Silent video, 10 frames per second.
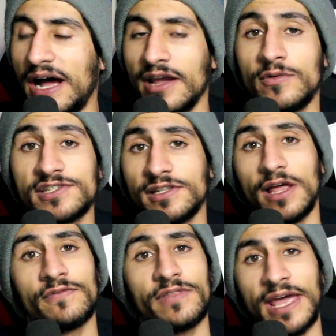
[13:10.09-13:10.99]
always
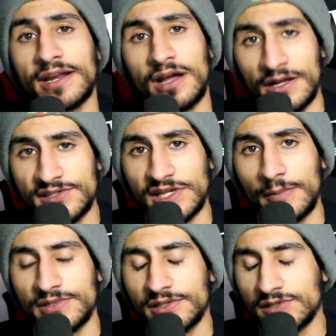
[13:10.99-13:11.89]
loved that
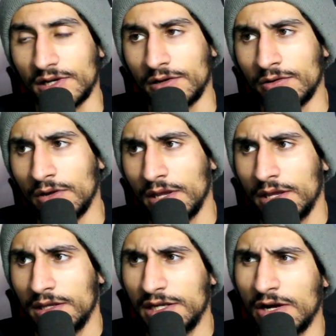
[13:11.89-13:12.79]
concept. So,
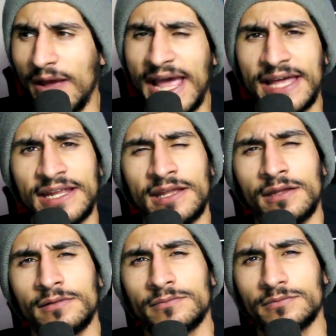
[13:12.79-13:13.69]

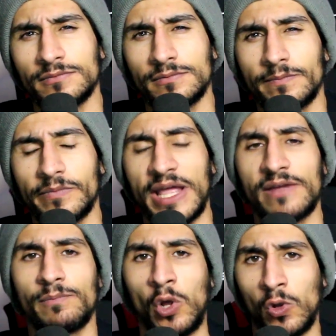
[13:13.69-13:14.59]
adding
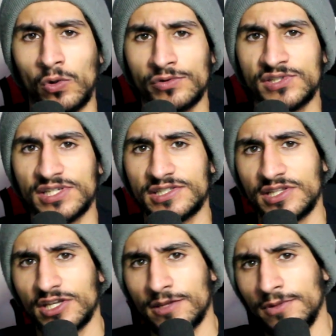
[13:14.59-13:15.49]
like polls
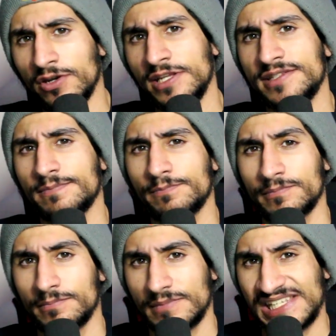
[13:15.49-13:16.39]
to the community
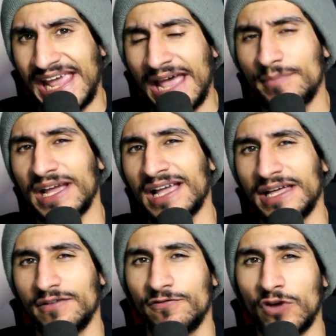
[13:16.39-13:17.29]
tab that
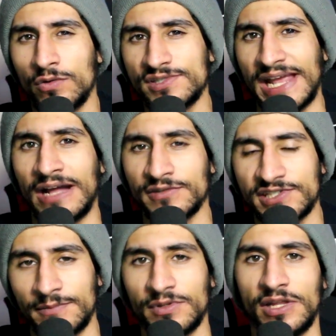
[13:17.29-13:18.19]
kind of votes out
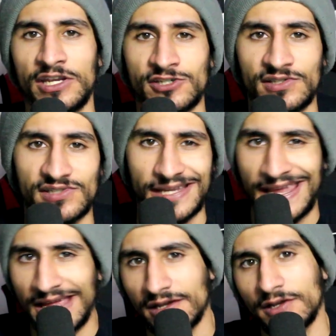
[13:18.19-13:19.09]
stipulations
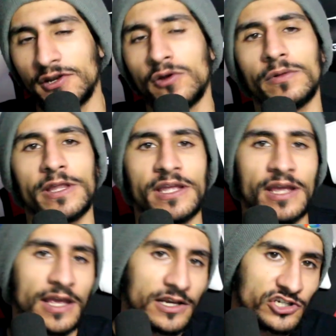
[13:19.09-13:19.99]
like handgun
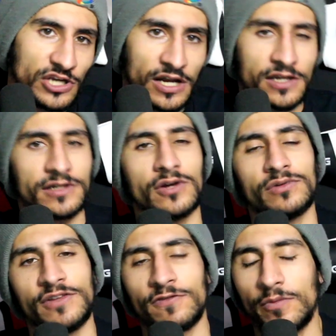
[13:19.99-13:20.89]
only, shotgun
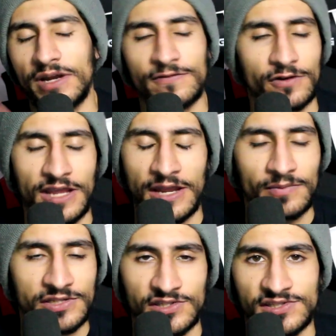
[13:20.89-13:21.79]
only for whatever
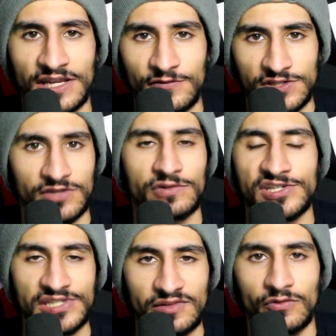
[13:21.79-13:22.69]
game. Let's just say if it's like
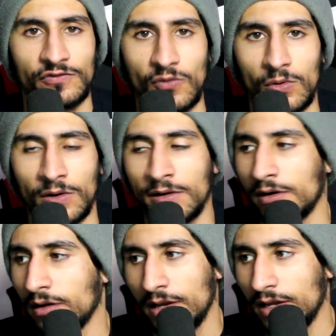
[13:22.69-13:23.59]
Resident Evil 4
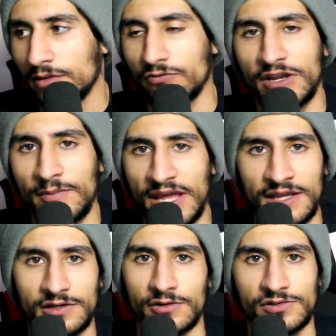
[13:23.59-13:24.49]
or
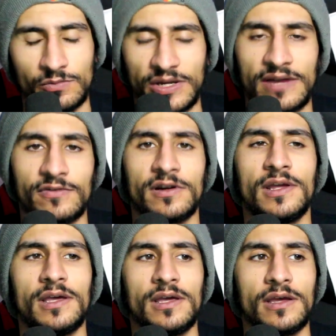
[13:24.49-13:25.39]
Remake or whatever.